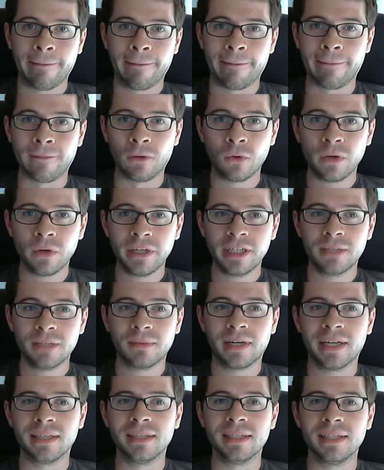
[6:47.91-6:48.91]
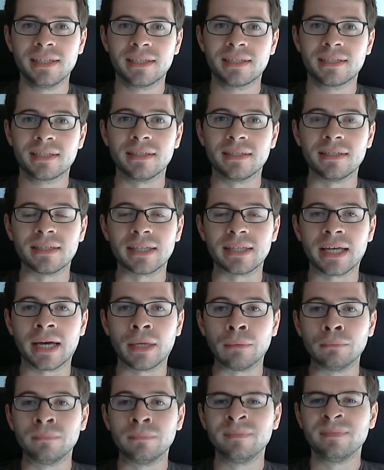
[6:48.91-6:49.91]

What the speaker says: And the whole idea behind this is that